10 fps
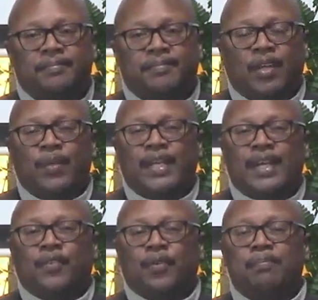And we
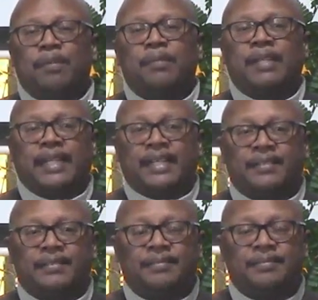have to remember that.
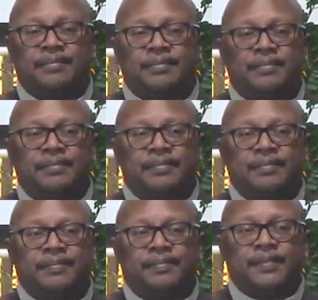
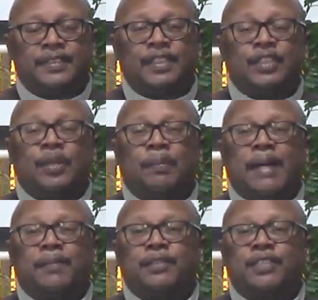You know, the
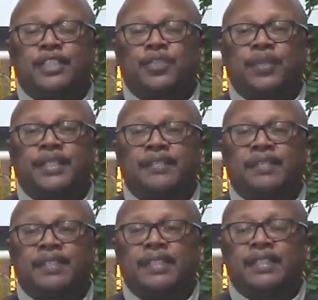Bible says we're given